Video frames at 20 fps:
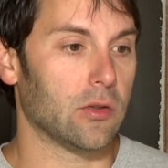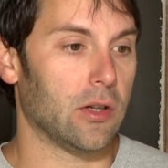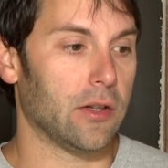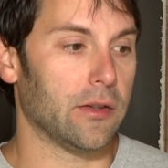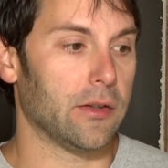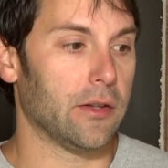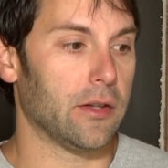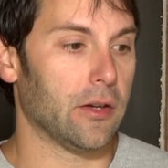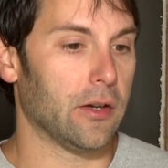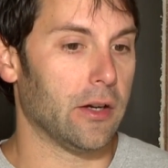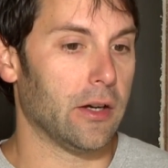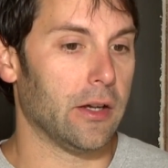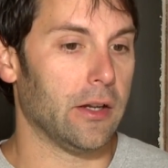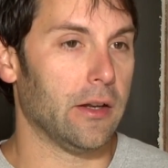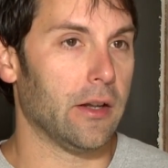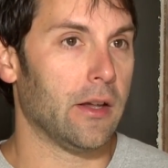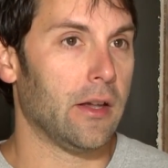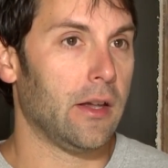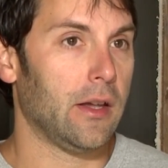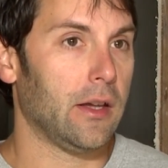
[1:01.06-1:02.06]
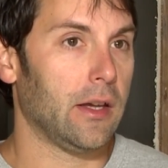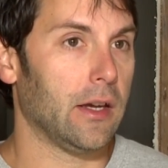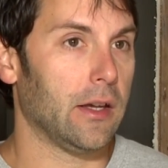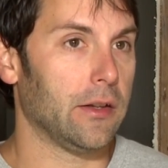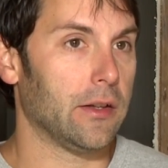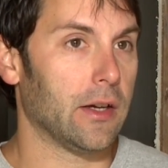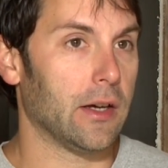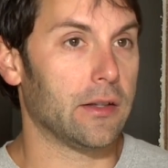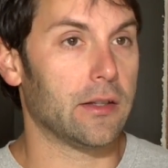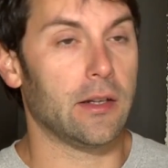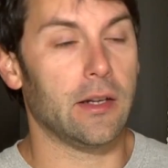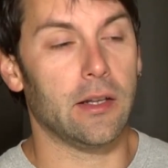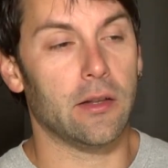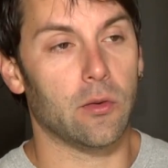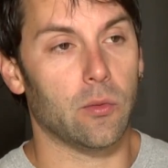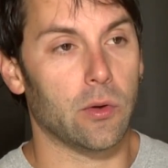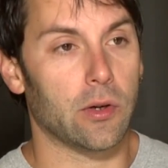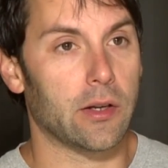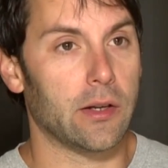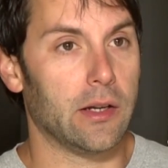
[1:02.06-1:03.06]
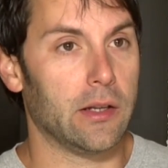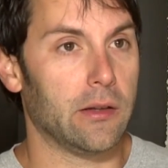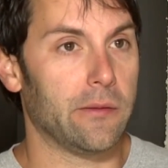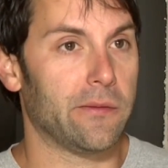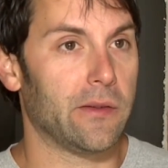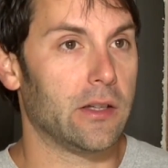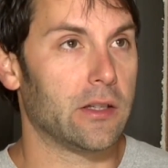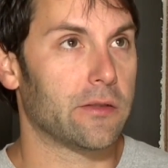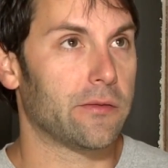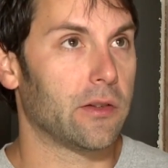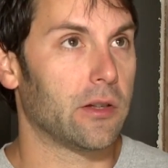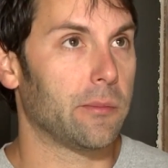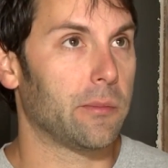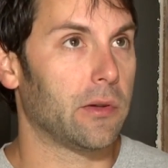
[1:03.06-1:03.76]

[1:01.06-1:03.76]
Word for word: all done, and today they're working on the fence for the